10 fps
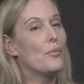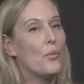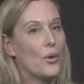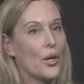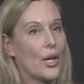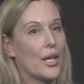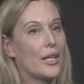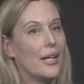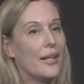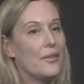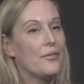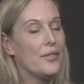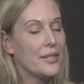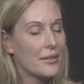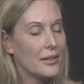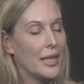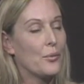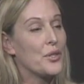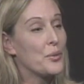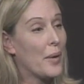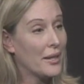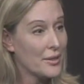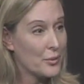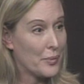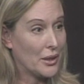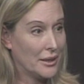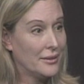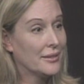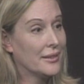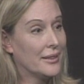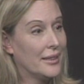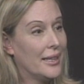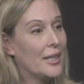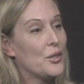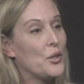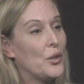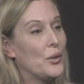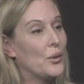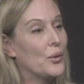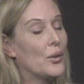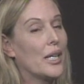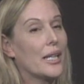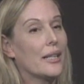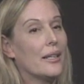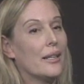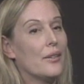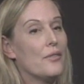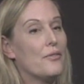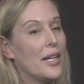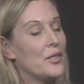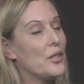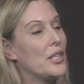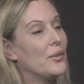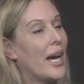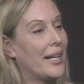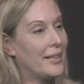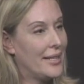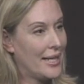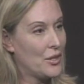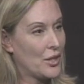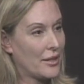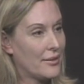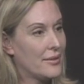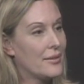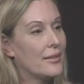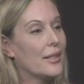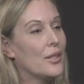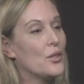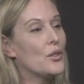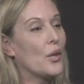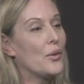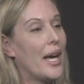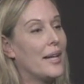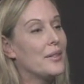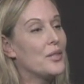more fiscally responsible to fund the United Nations so that